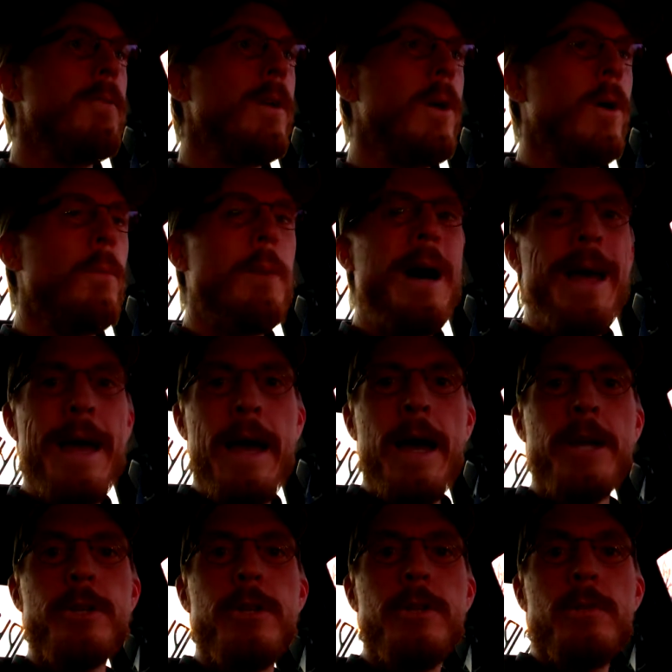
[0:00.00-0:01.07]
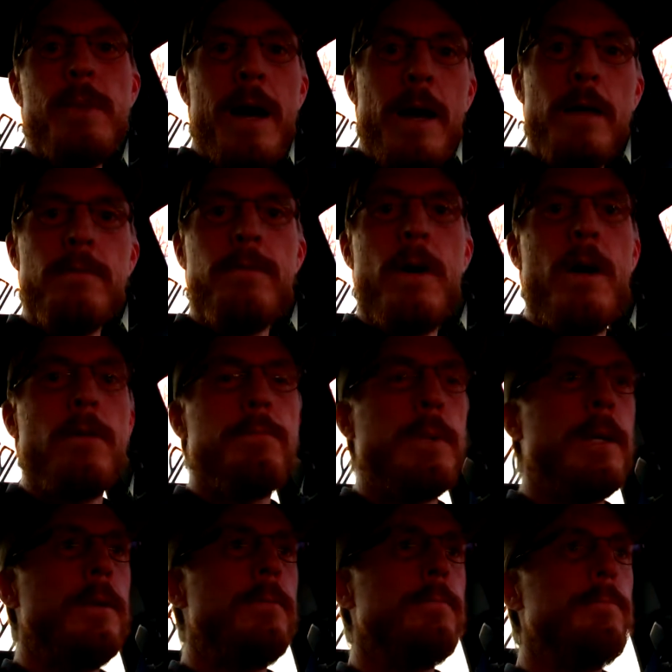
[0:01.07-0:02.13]
you know, my actions, my
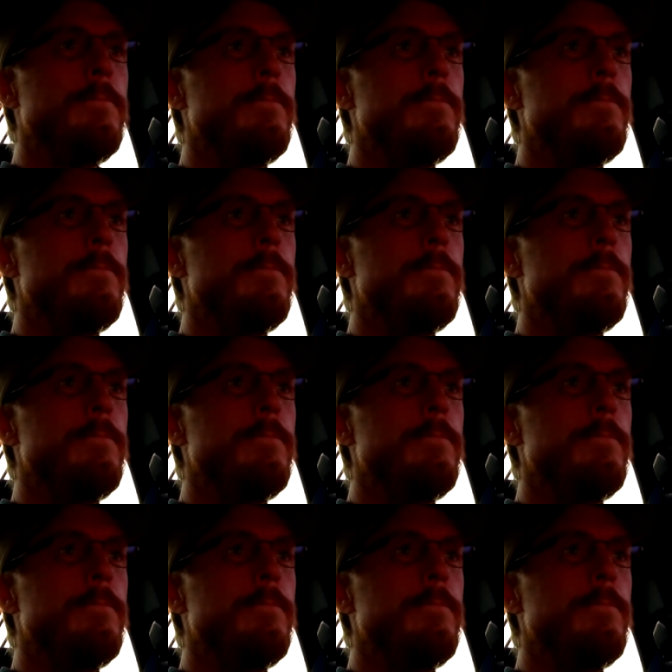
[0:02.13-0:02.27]
involvement,